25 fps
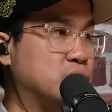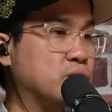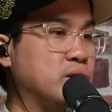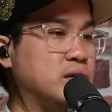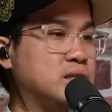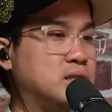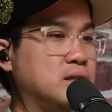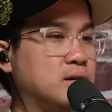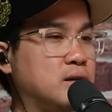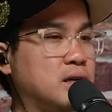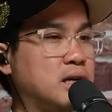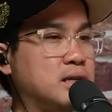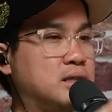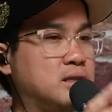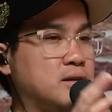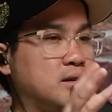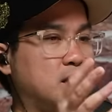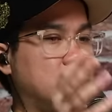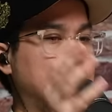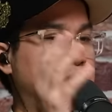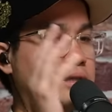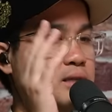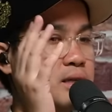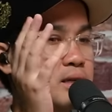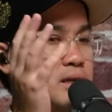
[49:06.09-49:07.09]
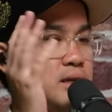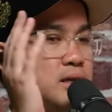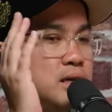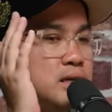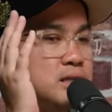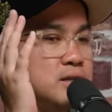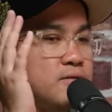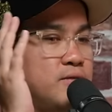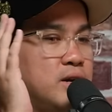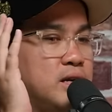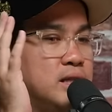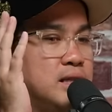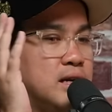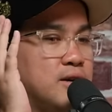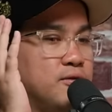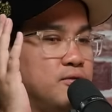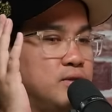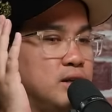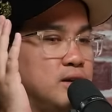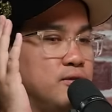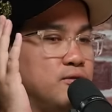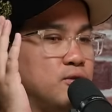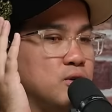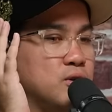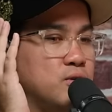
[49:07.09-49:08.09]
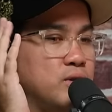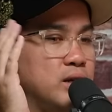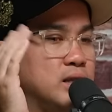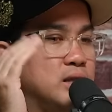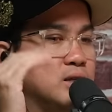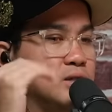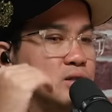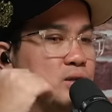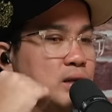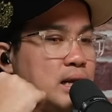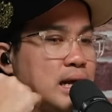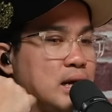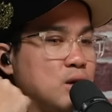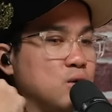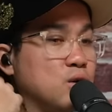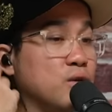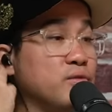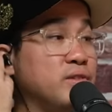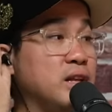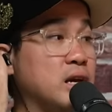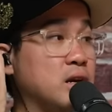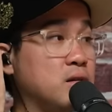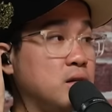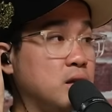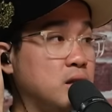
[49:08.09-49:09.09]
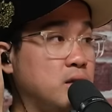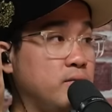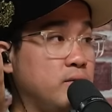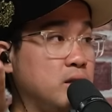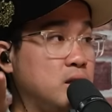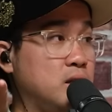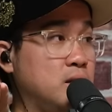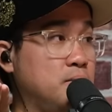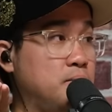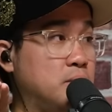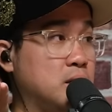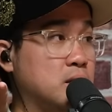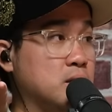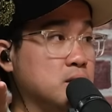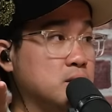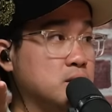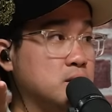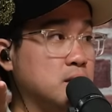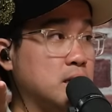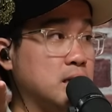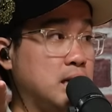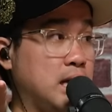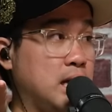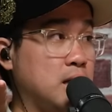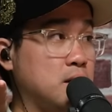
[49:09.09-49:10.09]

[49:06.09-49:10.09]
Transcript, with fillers: So it's a it's a it's a it's a very tough thing for creators to let go of their creativity because mm.